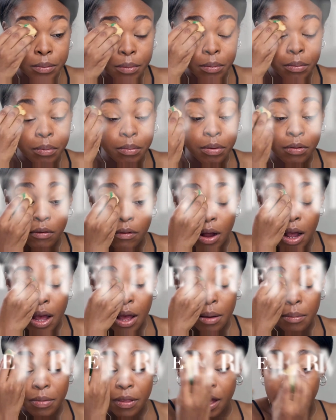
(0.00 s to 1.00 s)

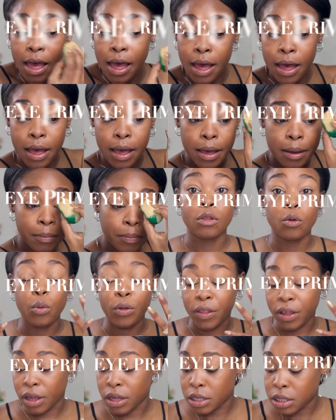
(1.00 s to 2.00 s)
prime the eye
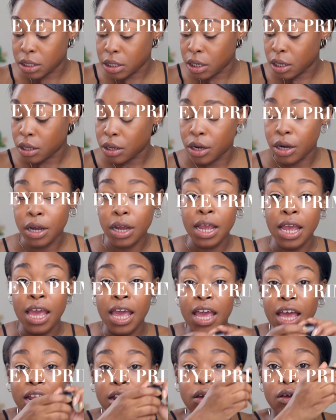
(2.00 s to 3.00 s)
with a concealer
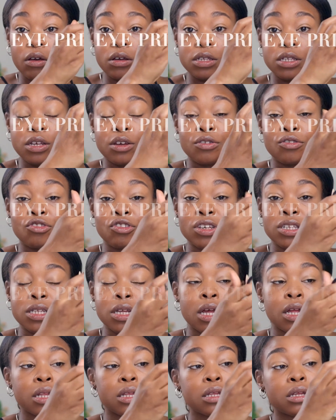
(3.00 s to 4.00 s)
and also
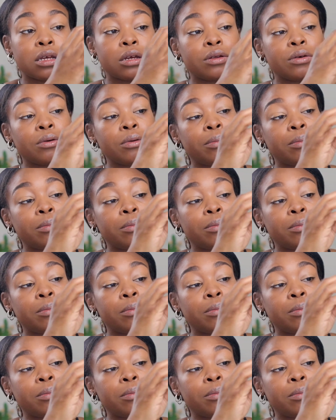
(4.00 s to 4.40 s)
just a little